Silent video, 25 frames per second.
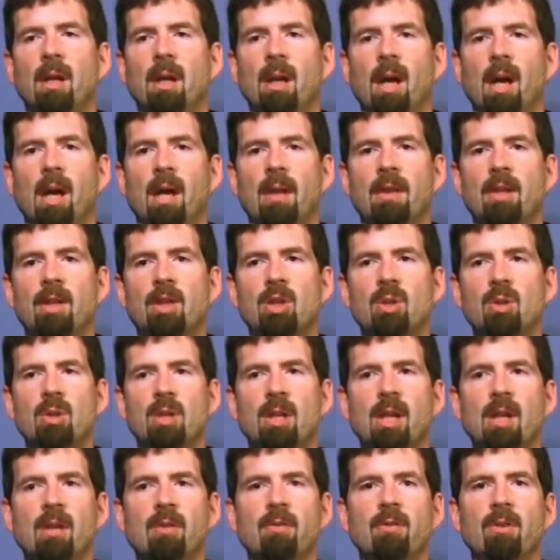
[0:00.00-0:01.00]
that you
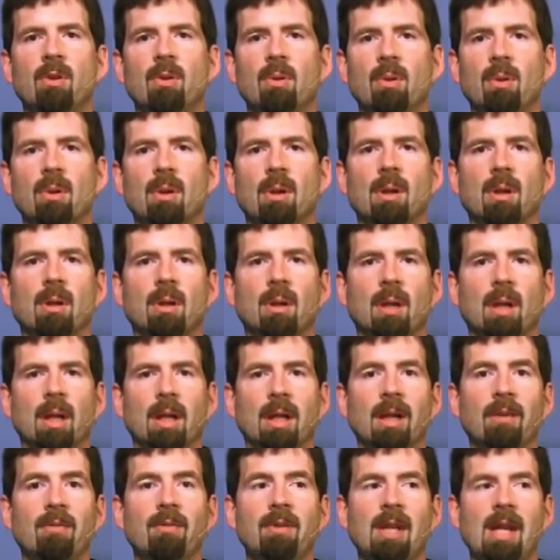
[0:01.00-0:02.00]
give your
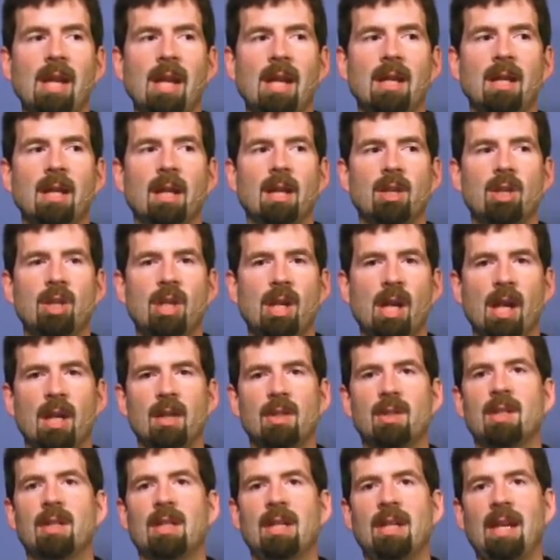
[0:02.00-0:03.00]
left hand a
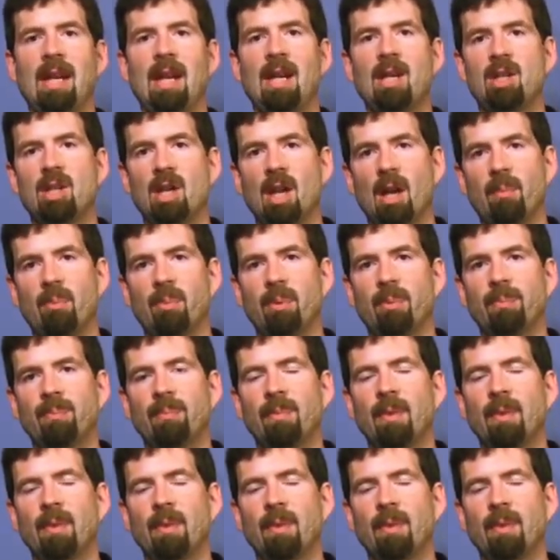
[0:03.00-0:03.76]
chance to catch up